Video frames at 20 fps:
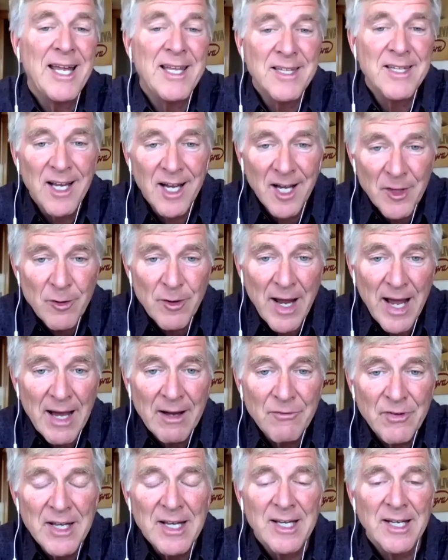and the other
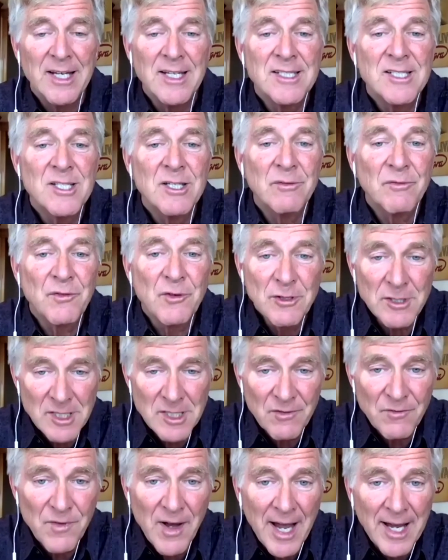half is
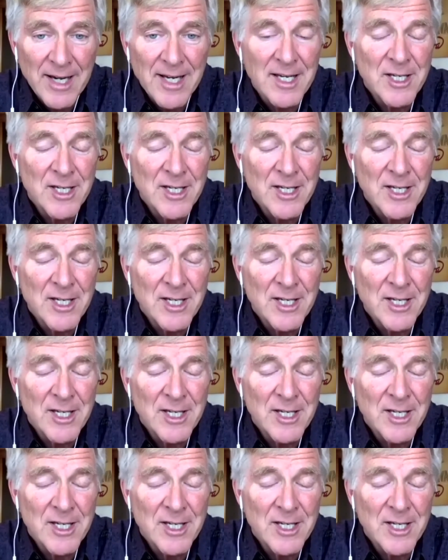diversified,